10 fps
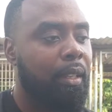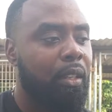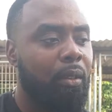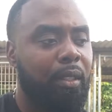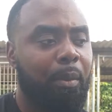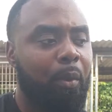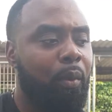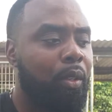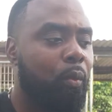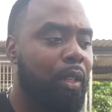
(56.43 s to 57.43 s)
You know what I'm saying? But
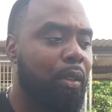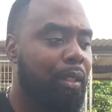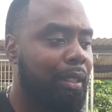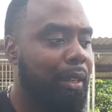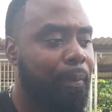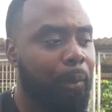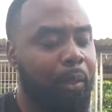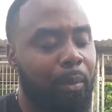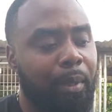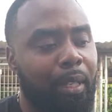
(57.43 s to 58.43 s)
when you're in South
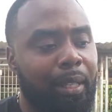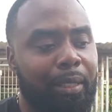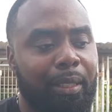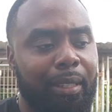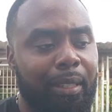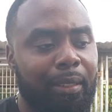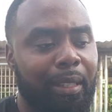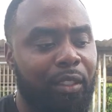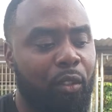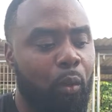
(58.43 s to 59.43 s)
Florida, man, like I say,
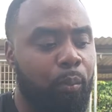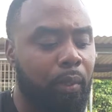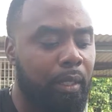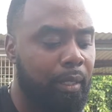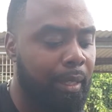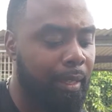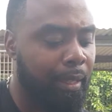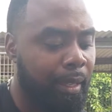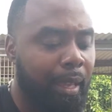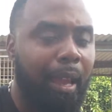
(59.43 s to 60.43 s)
there's no breeder that
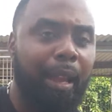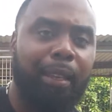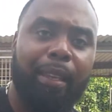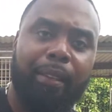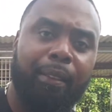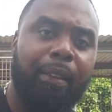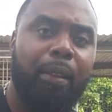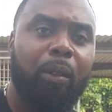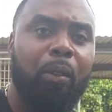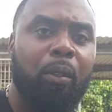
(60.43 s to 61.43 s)
I can't
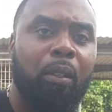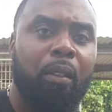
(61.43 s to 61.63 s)
call